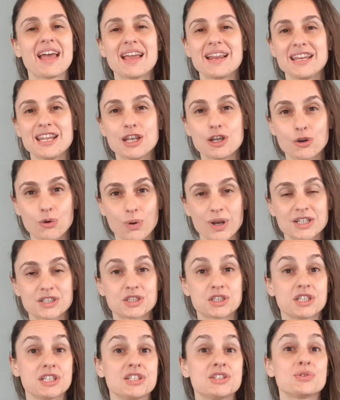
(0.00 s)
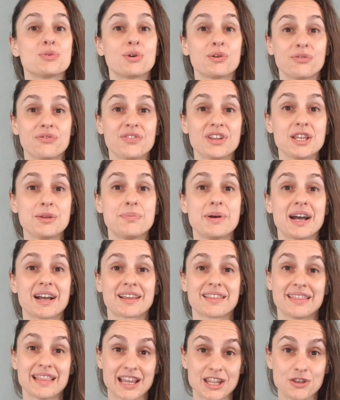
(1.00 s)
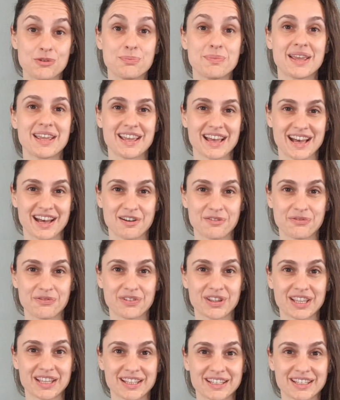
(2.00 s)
any questions or feedback that you may have.